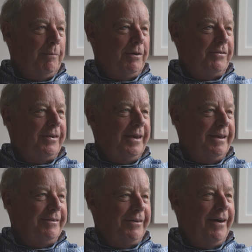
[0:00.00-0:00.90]

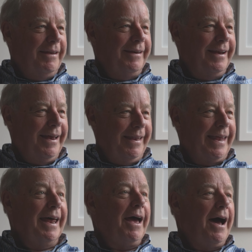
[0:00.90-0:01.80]
BBC, is not
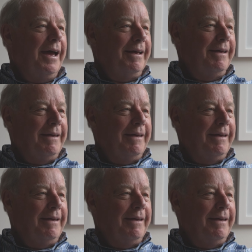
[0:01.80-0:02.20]
that high.